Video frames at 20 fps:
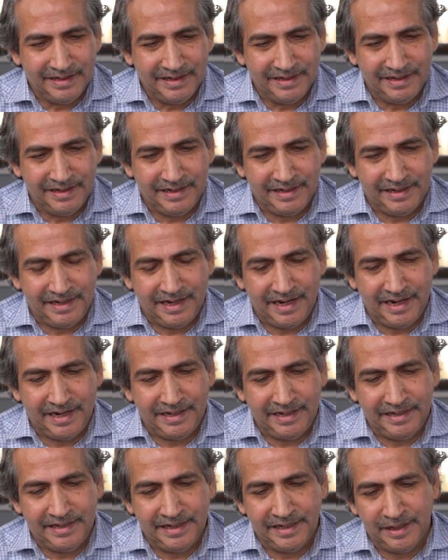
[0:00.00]

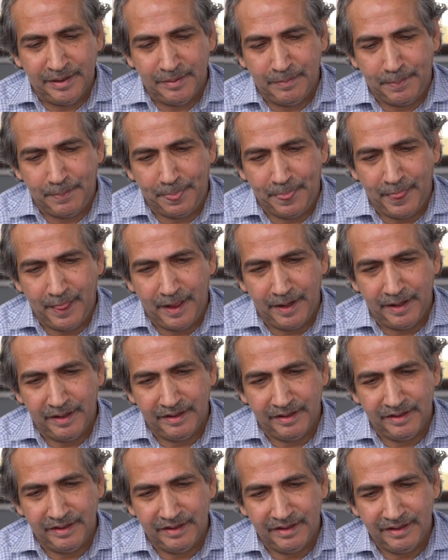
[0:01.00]
And uh,
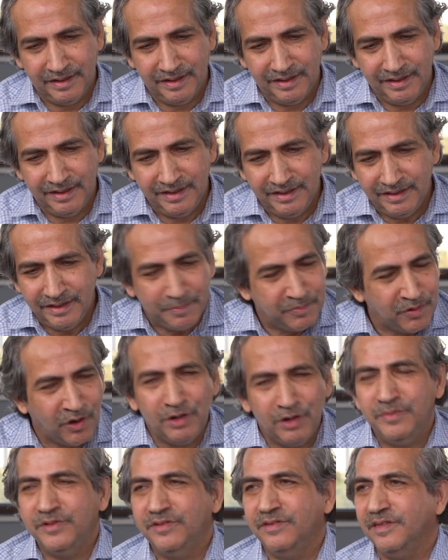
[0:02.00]
the
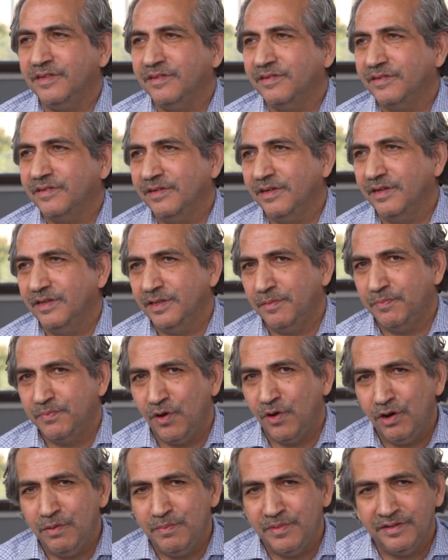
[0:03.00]
problem is this. The
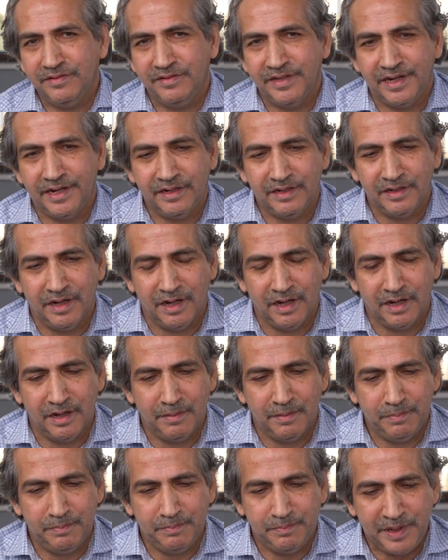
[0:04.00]
problem is that uh,
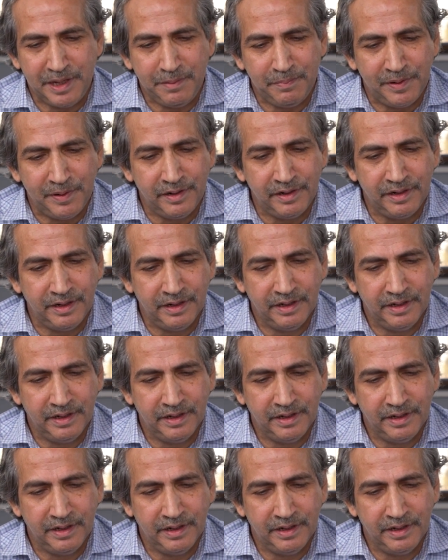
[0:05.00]
people